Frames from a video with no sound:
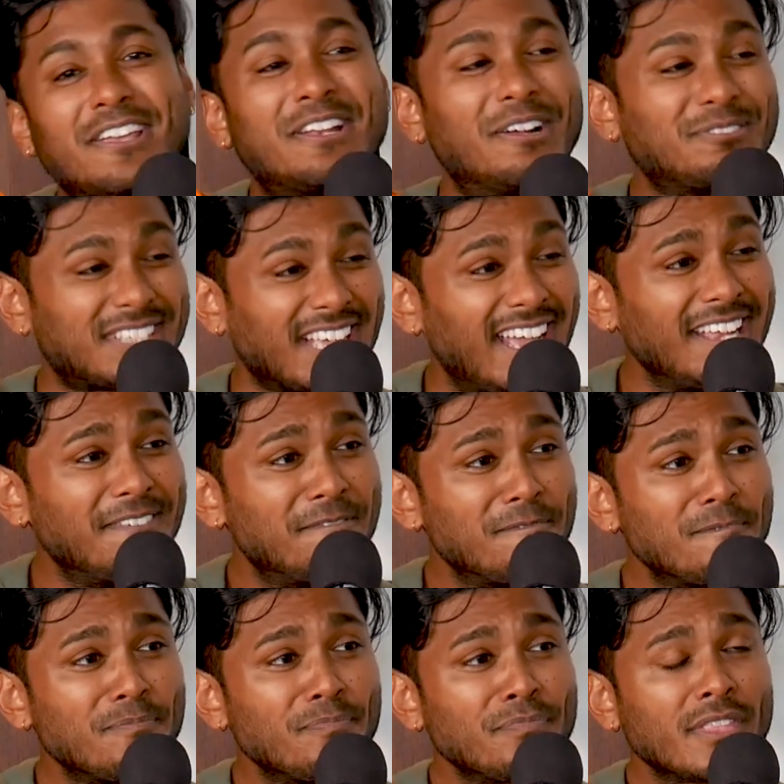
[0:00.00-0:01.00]
what I'm saying?
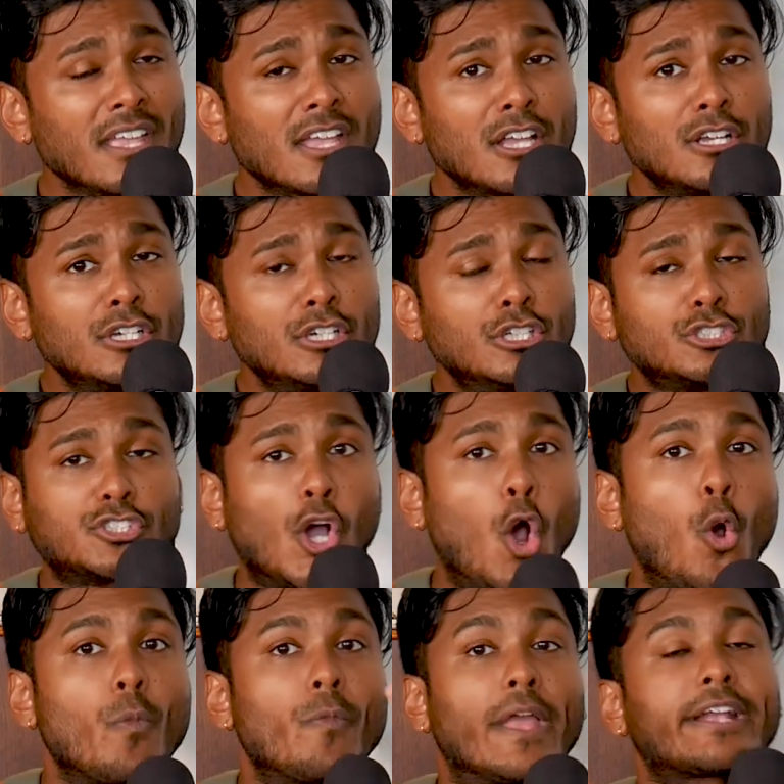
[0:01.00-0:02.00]

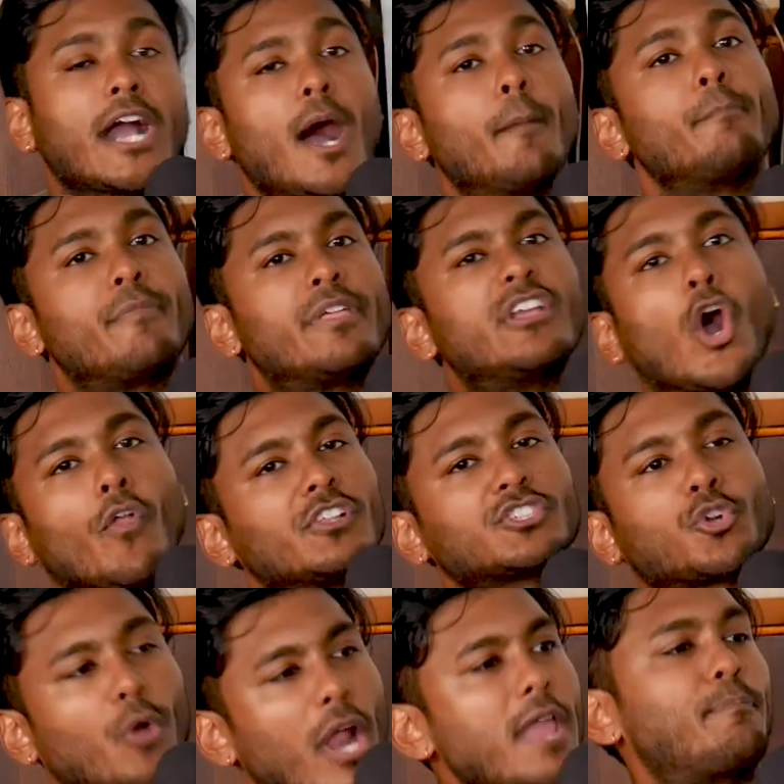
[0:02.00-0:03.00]
So they come, all these
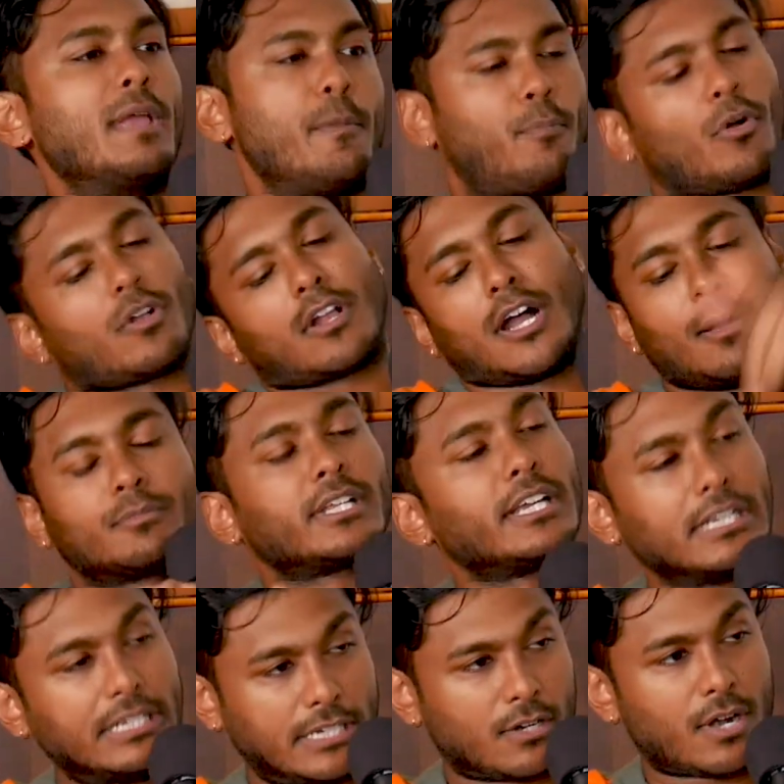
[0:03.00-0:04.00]
gray people come to
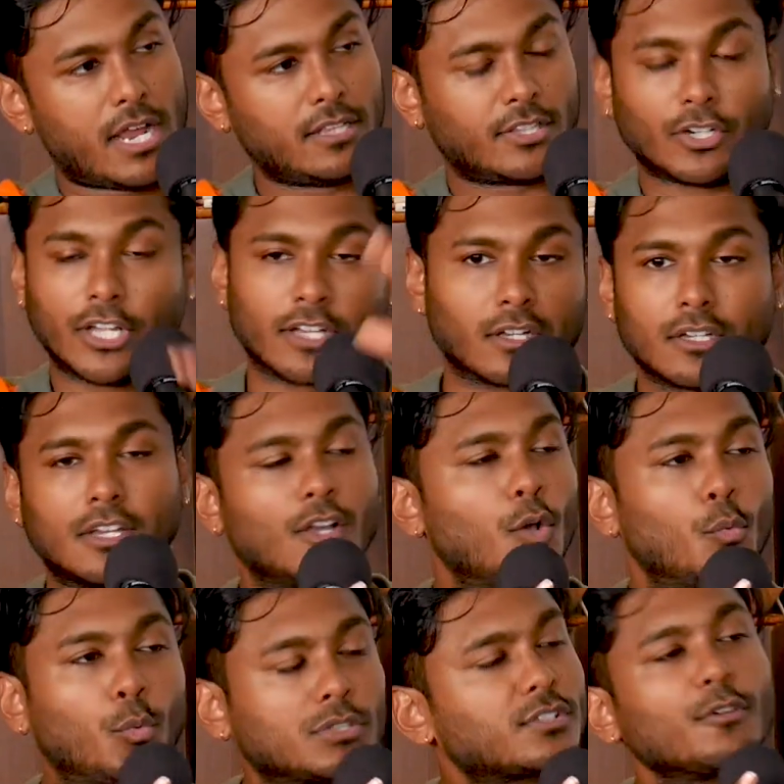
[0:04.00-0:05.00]
India, right? They're like,
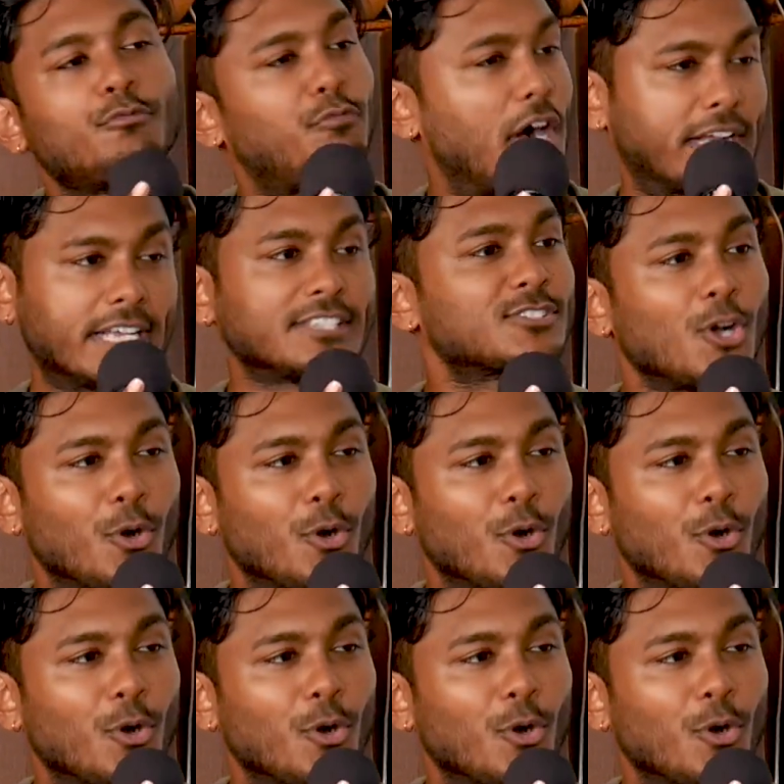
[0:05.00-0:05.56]
what the fuck is